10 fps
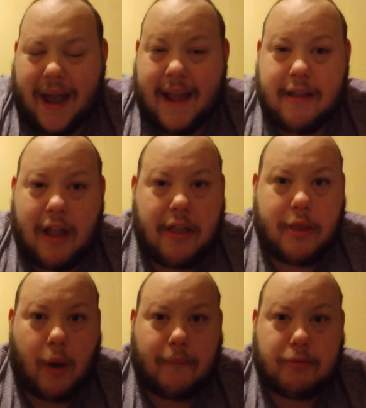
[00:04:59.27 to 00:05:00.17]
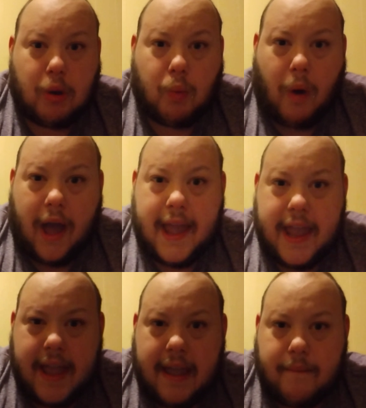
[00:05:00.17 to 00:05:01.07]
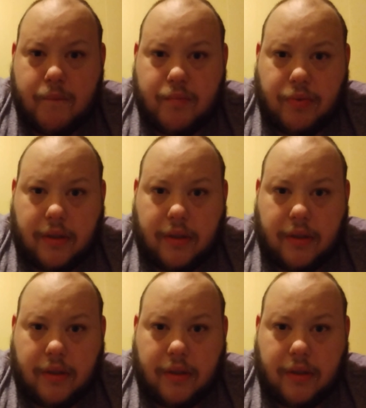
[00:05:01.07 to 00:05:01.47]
I just don't know why he